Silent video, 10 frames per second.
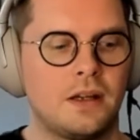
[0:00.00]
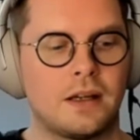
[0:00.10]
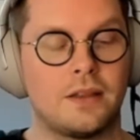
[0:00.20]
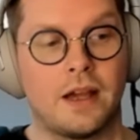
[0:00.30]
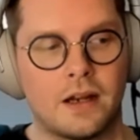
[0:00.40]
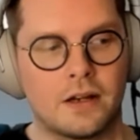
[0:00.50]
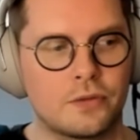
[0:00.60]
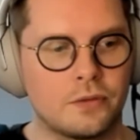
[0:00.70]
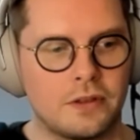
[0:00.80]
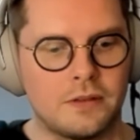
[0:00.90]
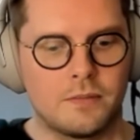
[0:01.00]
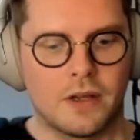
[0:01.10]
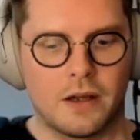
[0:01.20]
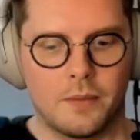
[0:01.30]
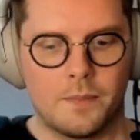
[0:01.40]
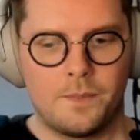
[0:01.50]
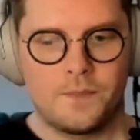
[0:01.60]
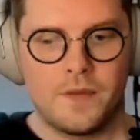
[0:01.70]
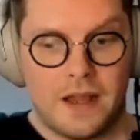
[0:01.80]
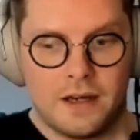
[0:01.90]
And that actually,
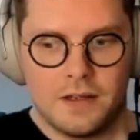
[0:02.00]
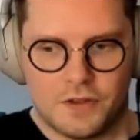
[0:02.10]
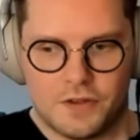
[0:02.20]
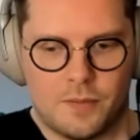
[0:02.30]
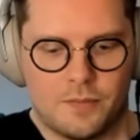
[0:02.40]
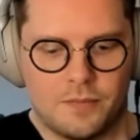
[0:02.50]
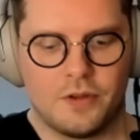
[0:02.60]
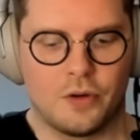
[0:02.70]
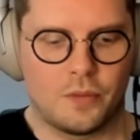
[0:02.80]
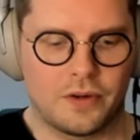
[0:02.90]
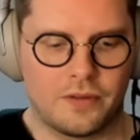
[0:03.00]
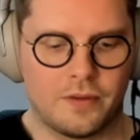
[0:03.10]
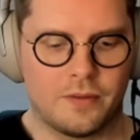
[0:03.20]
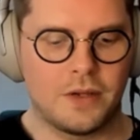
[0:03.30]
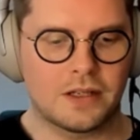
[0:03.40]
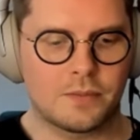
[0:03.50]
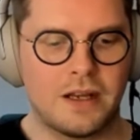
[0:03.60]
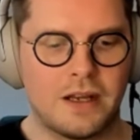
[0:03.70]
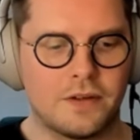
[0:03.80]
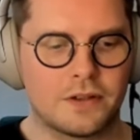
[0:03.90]
that is the, one of the biggest
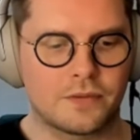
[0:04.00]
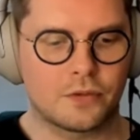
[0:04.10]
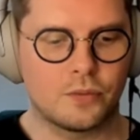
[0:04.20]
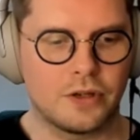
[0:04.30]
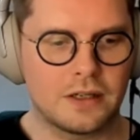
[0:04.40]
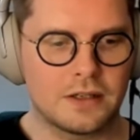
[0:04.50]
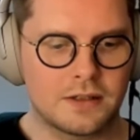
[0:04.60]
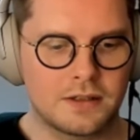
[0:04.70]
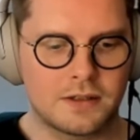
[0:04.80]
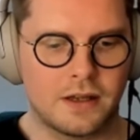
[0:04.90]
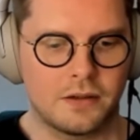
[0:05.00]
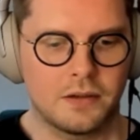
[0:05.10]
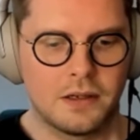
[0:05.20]
benefits of Kubernetes is that